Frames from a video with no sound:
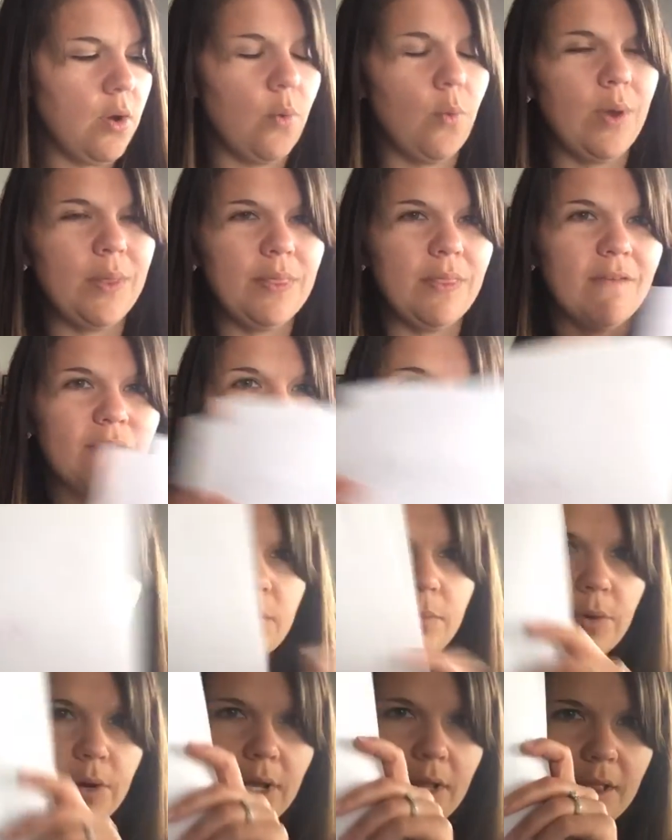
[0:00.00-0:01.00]
with the
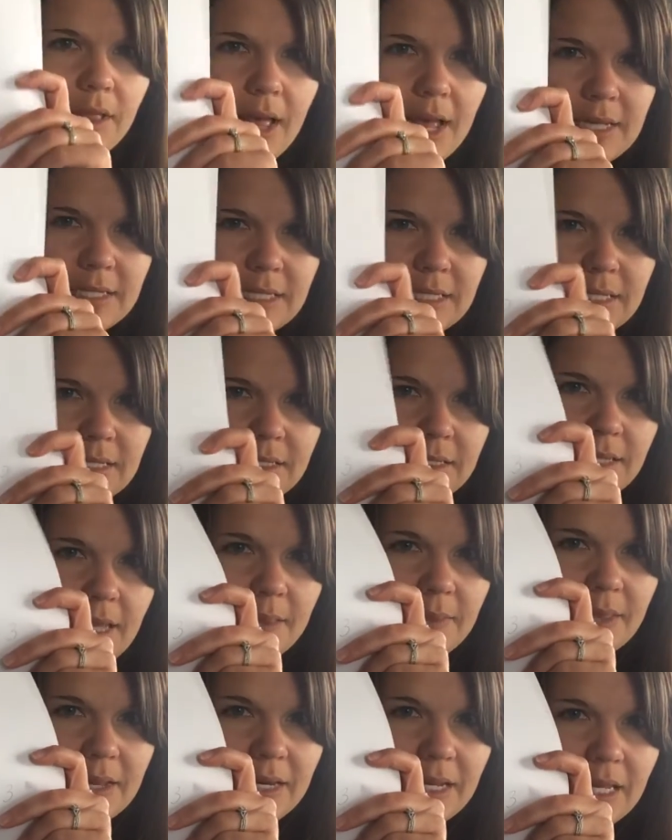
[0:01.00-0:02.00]
vertebrate classes.
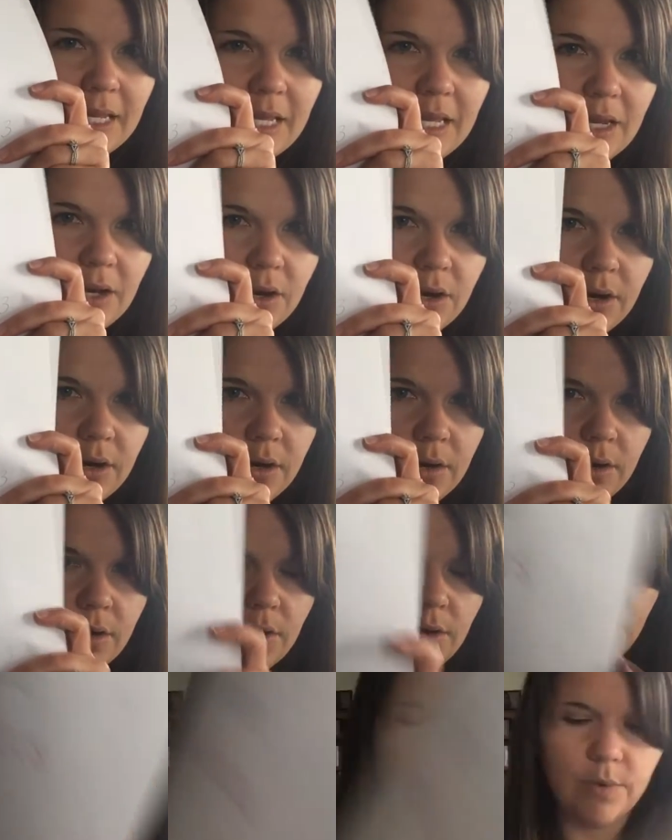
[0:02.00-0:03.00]
And then here,
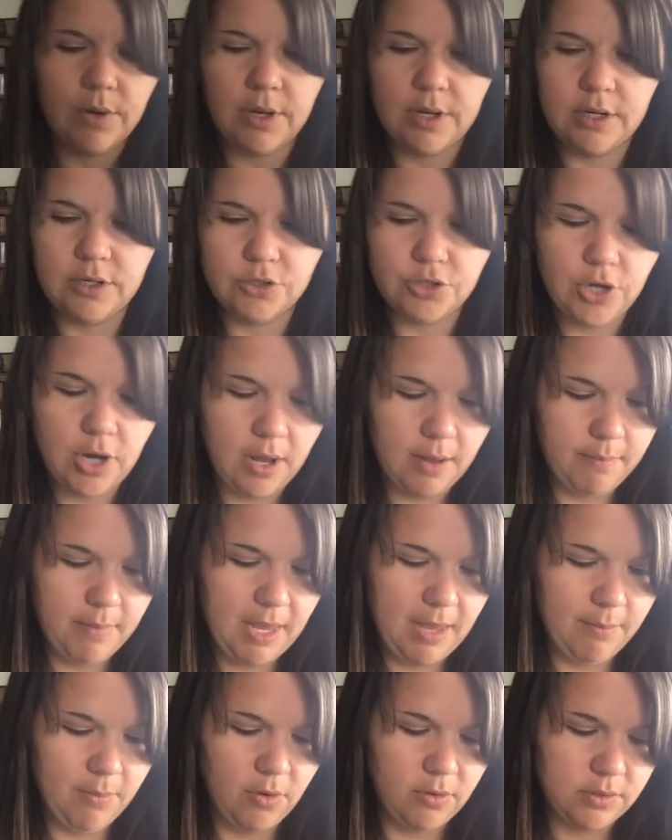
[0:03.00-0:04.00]
we're gonna draw a
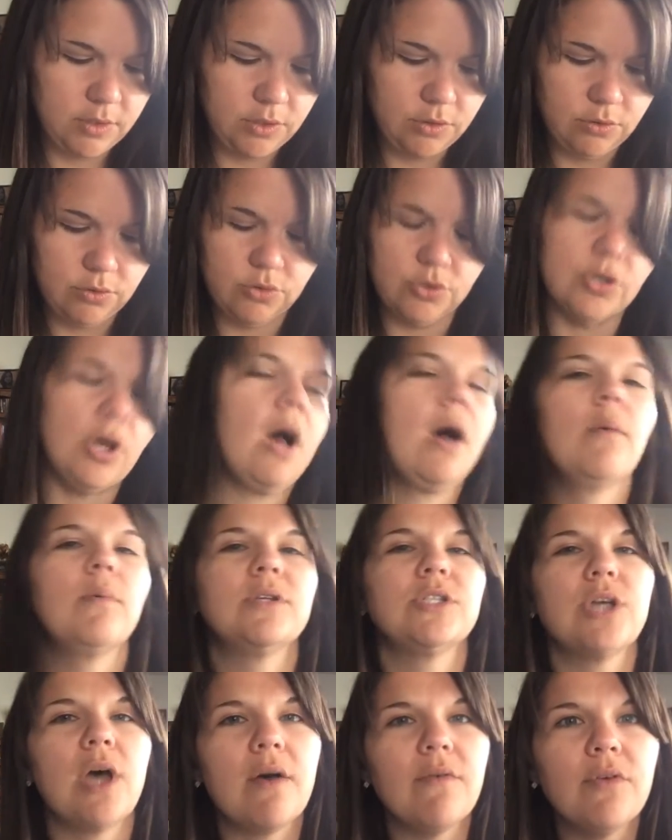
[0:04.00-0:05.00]
mammal, so you can draw
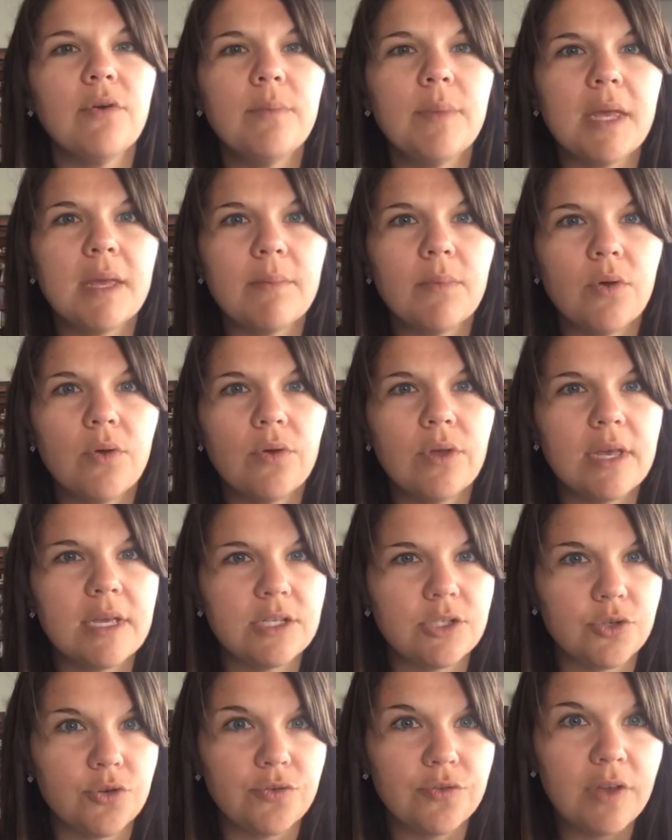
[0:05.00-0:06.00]
whichever mammal
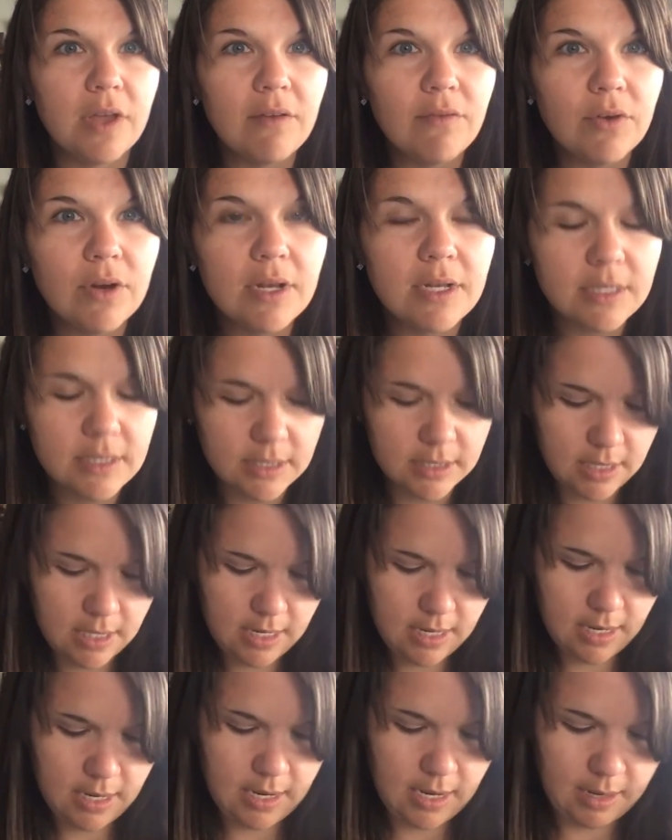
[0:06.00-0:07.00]
is your favorite
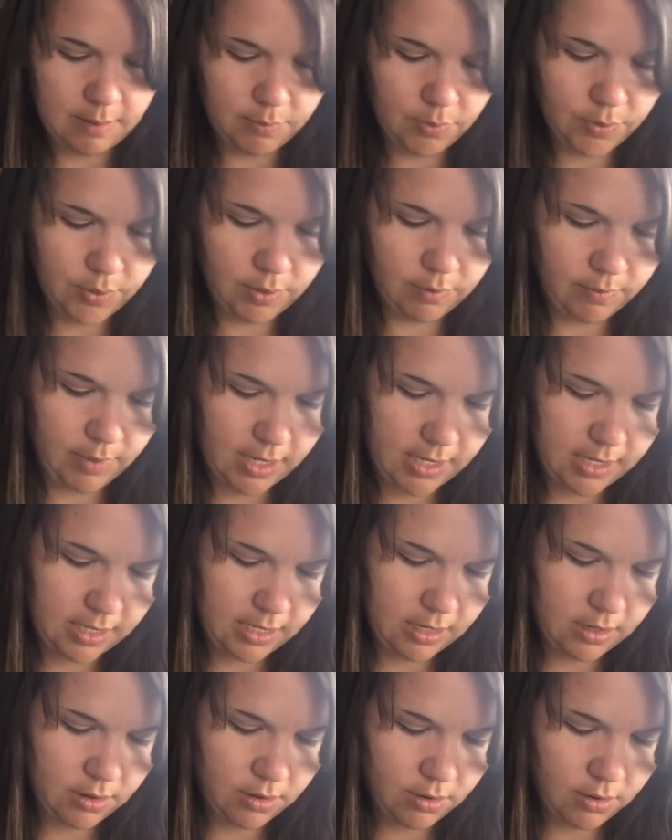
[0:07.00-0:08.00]
and put it right
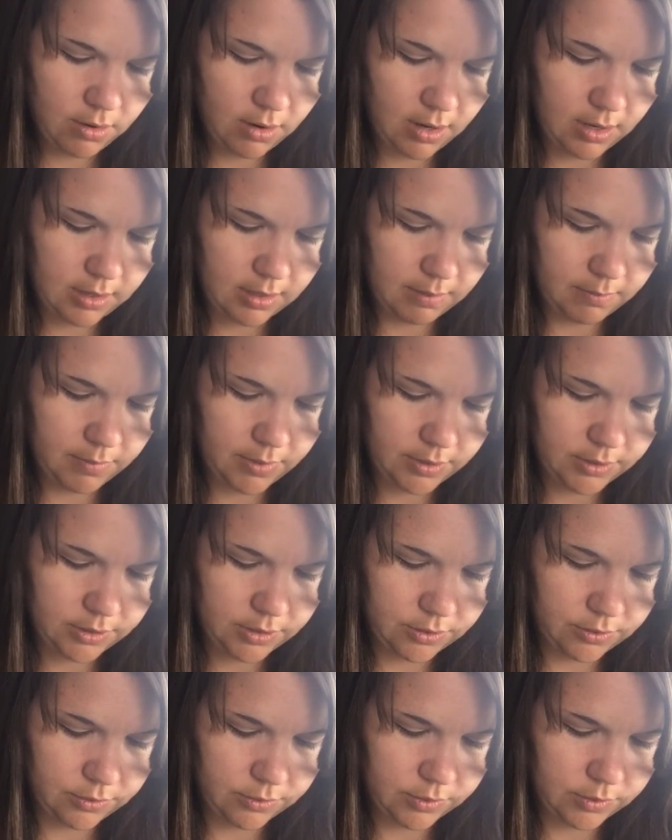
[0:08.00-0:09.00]
here on number
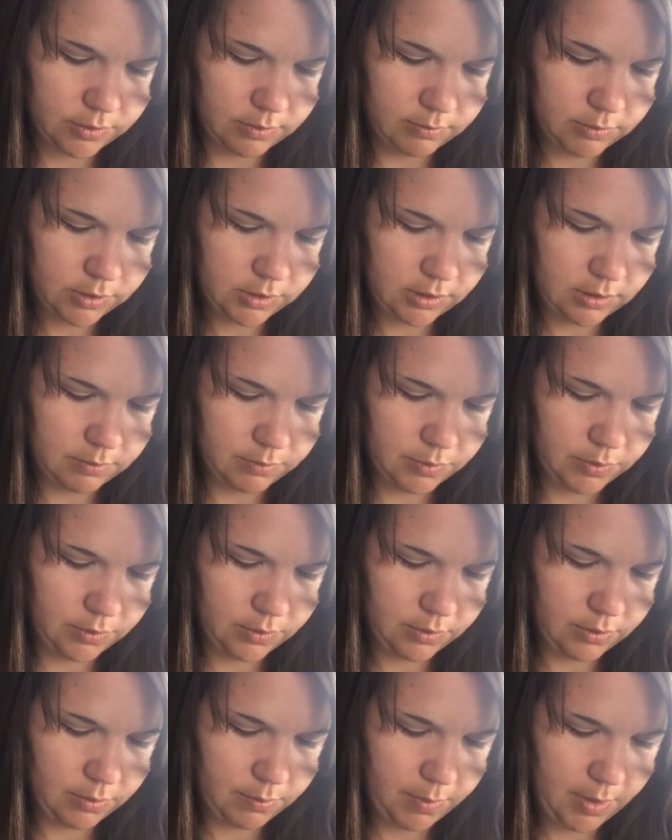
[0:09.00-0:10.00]
two. So I'm just gonna put
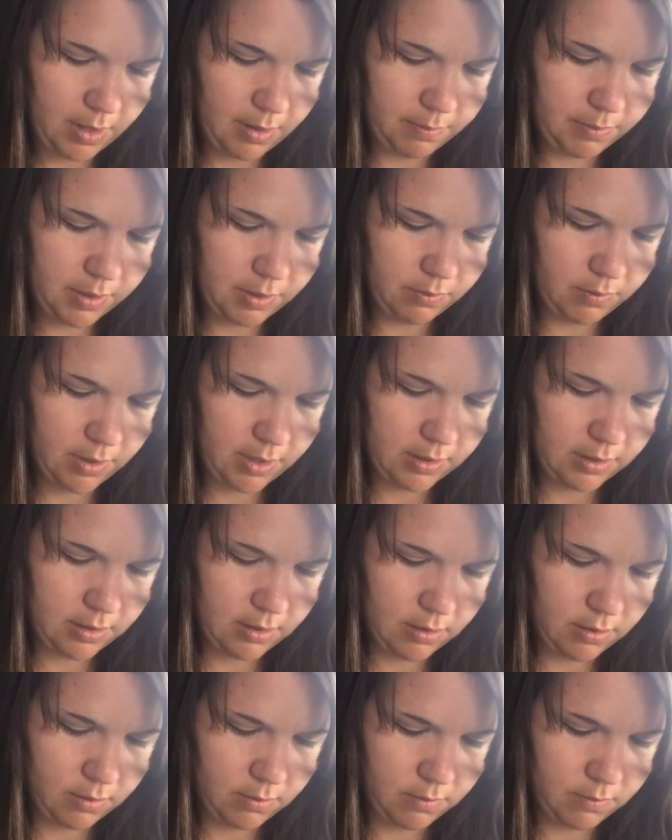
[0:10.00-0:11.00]
a little puppy right
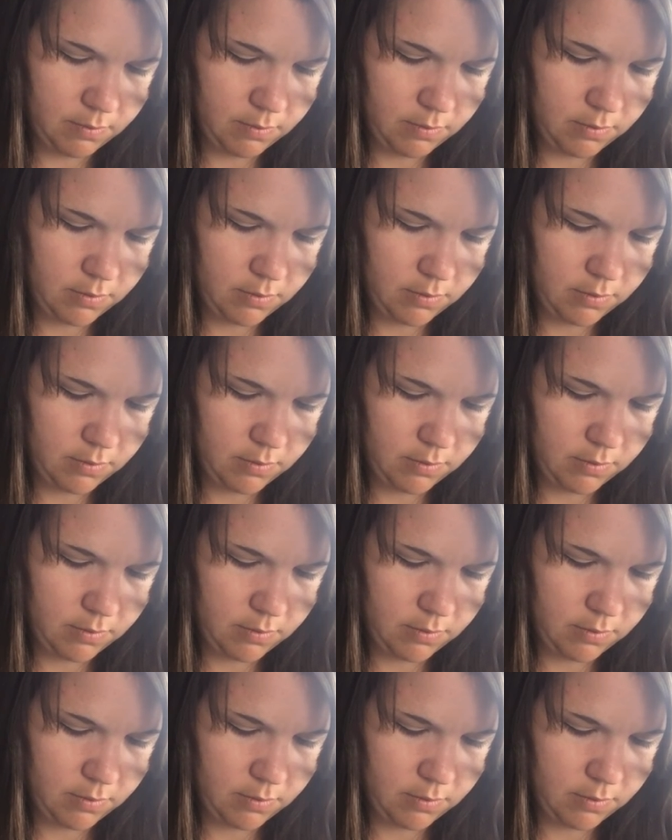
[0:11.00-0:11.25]
there